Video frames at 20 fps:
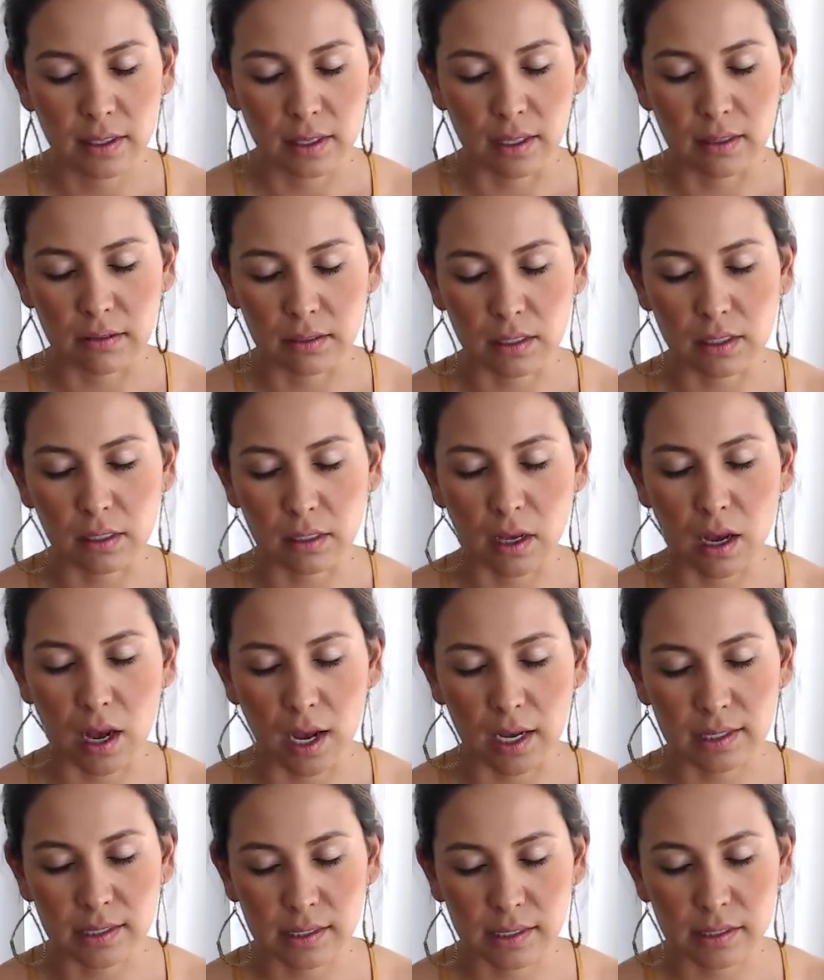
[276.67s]
a little
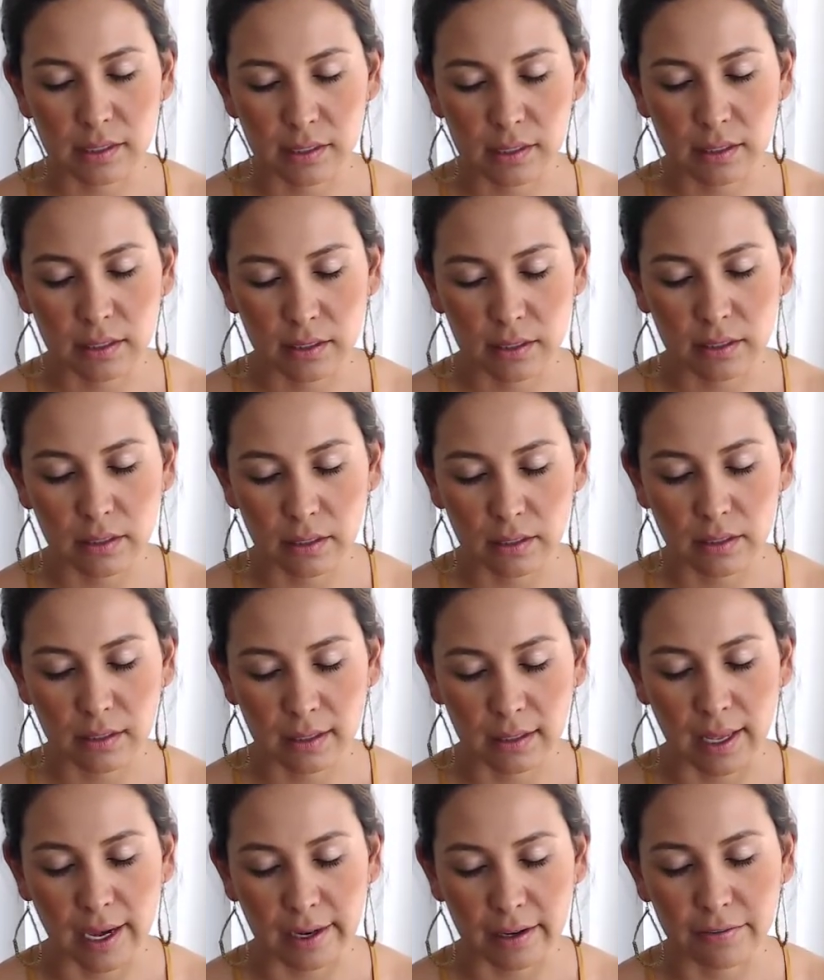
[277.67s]
lost,
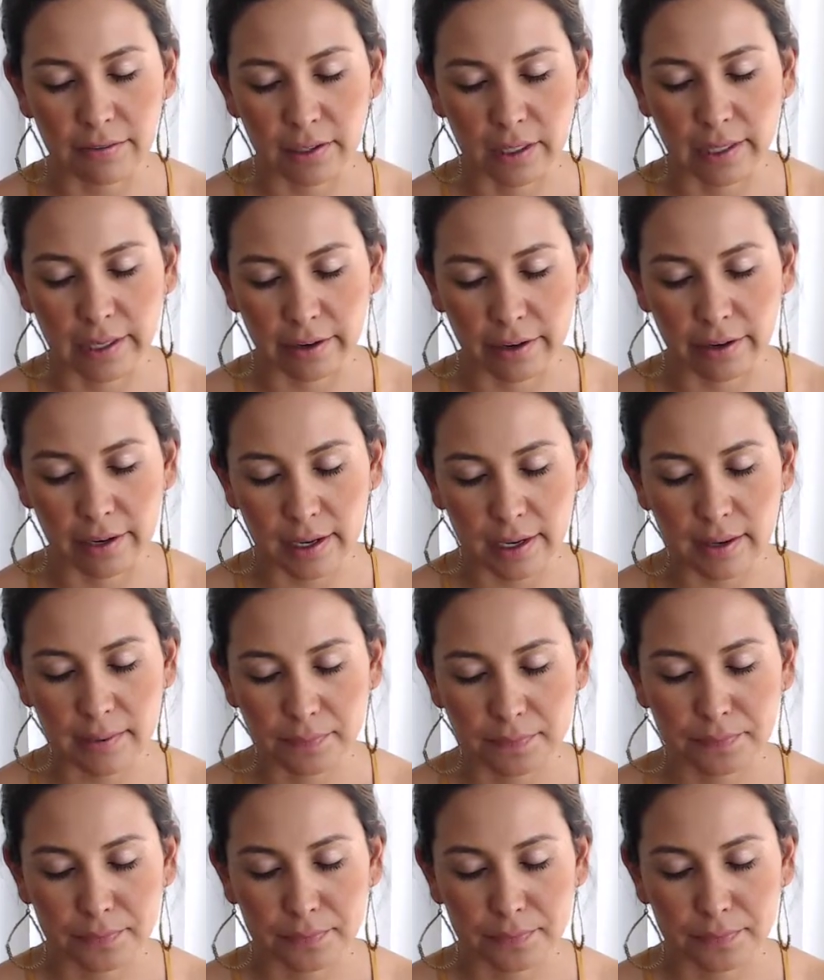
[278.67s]
lack of clarity,